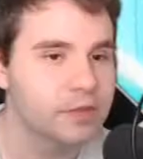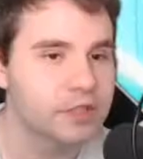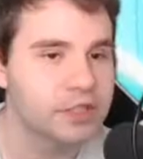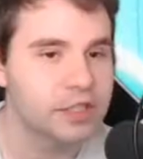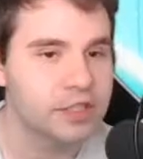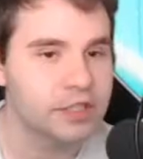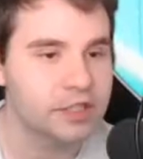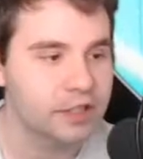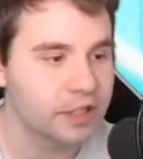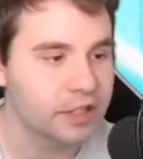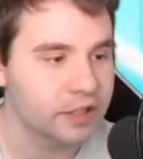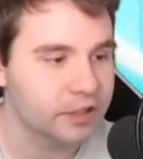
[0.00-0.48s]
has
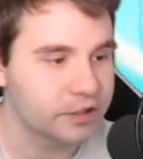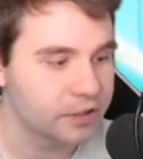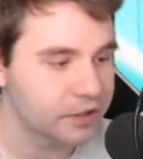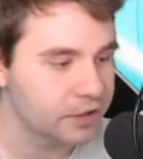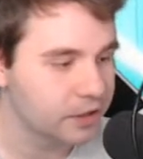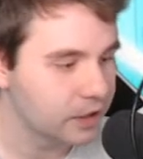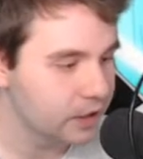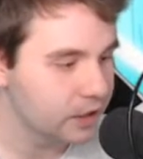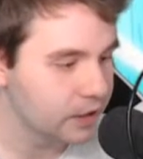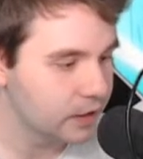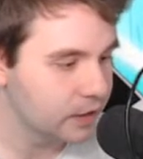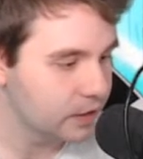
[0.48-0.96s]
disconnected.
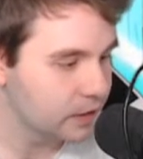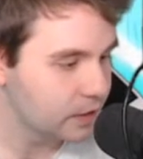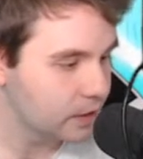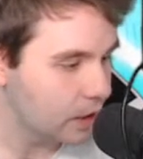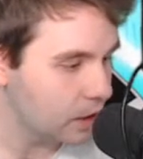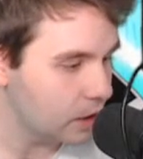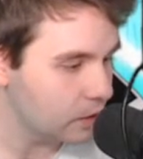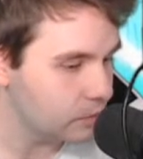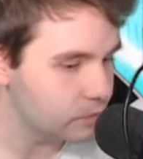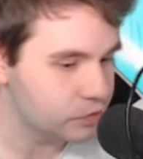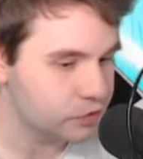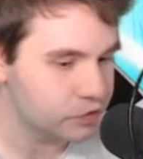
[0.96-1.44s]

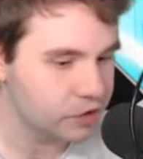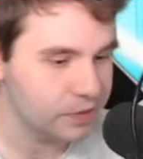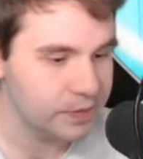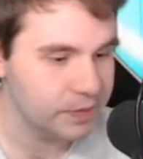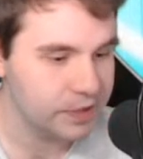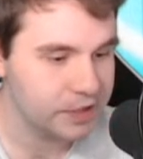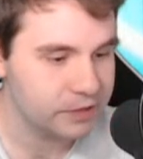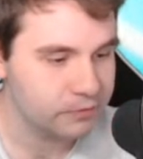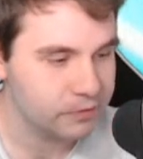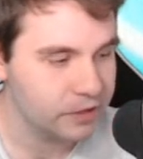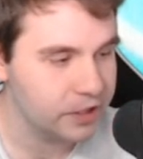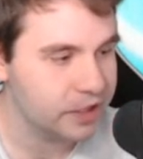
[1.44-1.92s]
Oh, stream
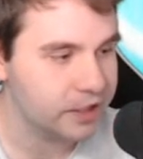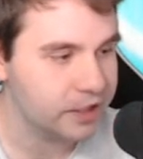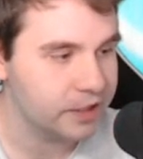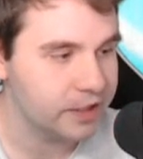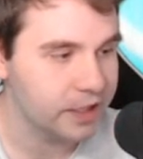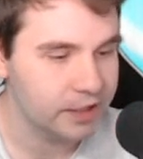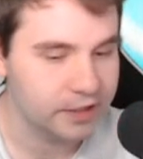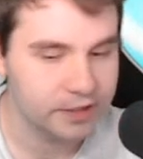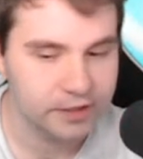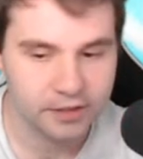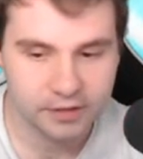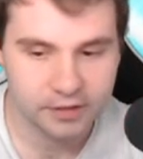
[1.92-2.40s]
has
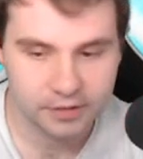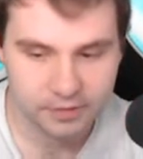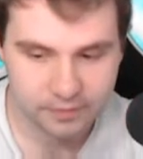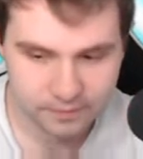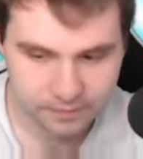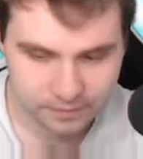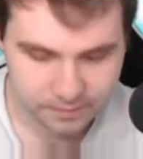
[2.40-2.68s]
reconnected.